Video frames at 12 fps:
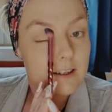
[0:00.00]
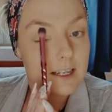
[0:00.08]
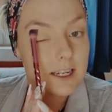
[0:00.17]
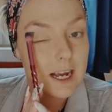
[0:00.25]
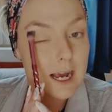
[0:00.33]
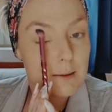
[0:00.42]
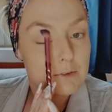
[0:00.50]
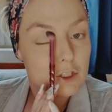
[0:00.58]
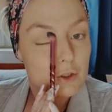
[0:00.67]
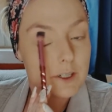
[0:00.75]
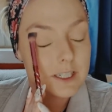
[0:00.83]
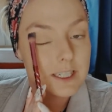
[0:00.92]
And I'm
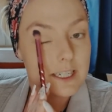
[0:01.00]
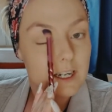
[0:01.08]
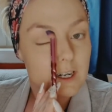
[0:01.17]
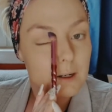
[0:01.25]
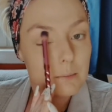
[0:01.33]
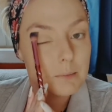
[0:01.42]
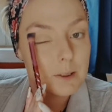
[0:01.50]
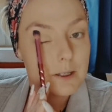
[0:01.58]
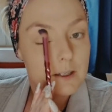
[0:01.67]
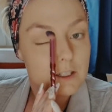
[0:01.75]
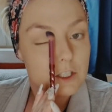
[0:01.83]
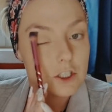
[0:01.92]
joining it up
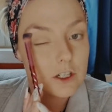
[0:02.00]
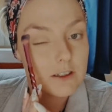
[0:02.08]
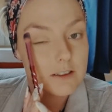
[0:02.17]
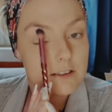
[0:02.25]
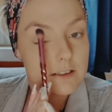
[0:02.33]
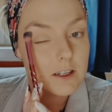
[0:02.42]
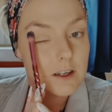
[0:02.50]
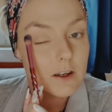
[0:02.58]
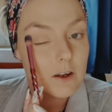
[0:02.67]
just